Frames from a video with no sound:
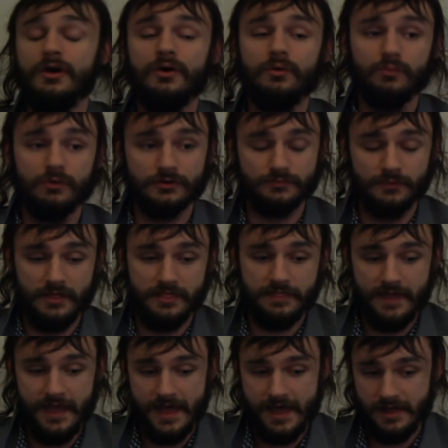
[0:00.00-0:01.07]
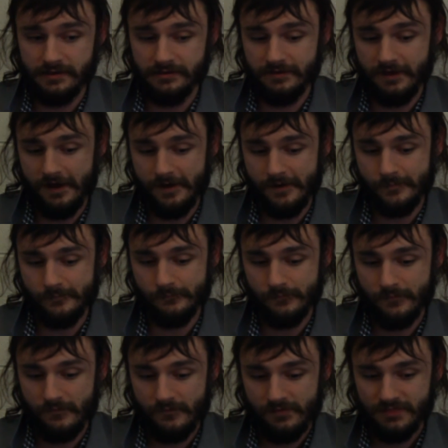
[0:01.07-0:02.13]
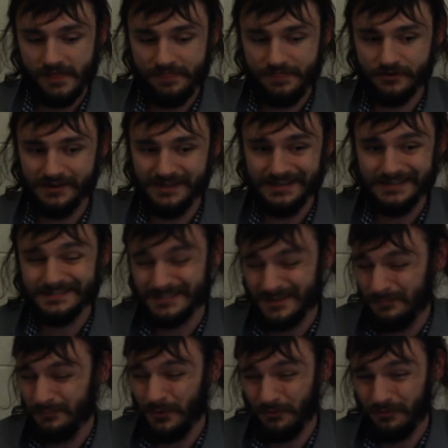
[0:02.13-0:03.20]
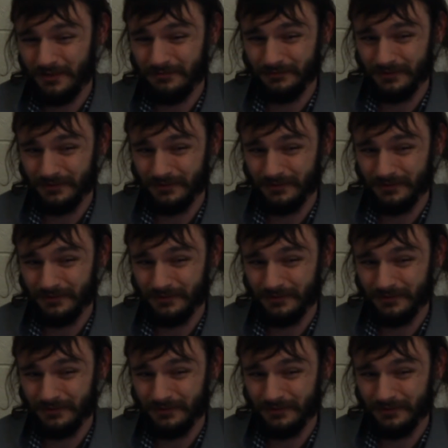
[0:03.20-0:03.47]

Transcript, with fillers: and worked with and um, that there is some